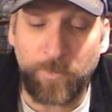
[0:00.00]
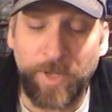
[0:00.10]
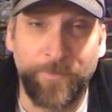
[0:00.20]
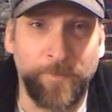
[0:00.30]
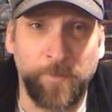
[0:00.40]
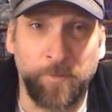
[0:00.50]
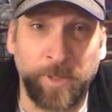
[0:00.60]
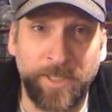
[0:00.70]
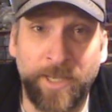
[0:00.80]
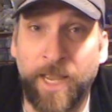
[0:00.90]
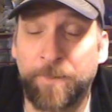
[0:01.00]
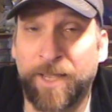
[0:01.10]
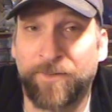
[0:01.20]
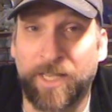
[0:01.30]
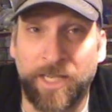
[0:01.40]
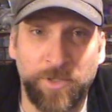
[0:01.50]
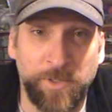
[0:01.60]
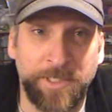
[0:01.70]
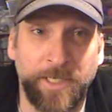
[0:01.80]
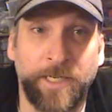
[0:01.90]
if you've ever played the game, you have any
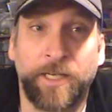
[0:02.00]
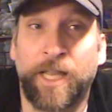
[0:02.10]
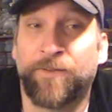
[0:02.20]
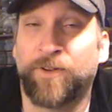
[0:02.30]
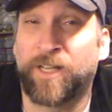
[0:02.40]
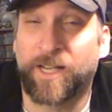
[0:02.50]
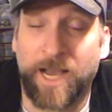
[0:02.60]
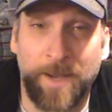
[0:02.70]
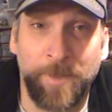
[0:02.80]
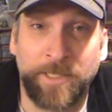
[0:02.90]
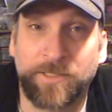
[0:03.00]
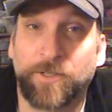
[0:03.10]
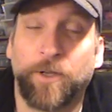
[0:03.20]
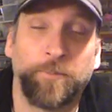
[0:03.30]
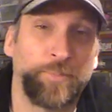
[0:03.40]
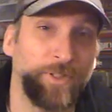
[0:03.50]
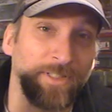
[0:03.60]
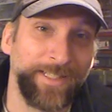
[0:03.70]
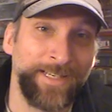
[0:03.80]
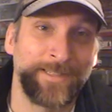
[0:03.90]
interest in it, you have any comments,
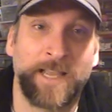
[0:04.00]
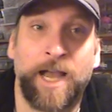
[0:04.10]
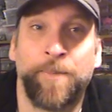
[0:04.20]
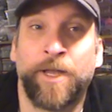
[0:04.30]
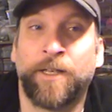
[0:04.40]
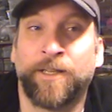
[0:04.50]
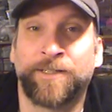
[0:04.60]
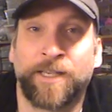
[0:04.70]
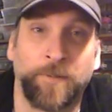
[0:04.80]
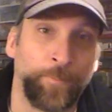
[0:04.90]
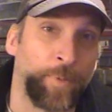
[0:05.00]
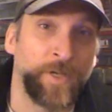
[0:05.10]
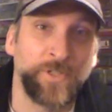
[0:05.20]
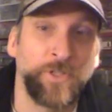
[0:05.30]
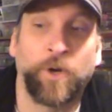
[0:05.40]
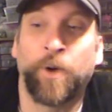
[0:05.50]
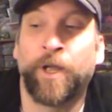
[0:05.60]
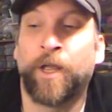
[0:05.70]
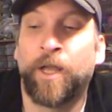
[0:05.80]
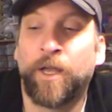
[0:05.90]
please comment. Let's get a buzz
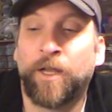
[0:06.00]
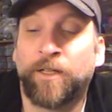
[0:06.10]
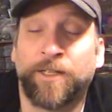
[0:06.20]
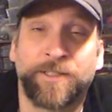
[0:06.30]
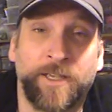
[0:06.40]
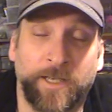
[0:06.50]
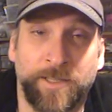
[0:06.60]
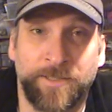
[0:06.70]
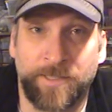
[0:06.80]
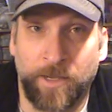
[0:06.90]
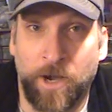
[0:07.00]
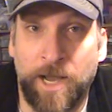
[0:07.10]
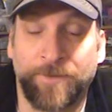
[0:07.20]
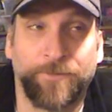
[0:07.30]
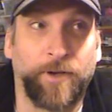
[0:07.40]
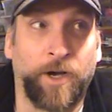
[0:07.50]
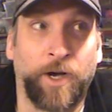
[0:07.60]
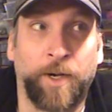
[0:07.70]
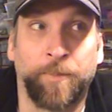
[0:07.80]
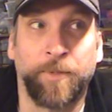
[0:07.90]
going. Let's kick this thing off.
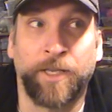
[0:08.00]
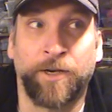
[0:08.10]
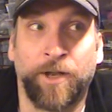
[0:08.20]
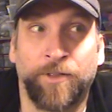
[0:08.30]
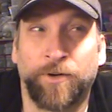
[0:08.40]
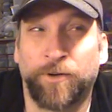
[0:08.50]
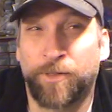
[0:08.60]
In another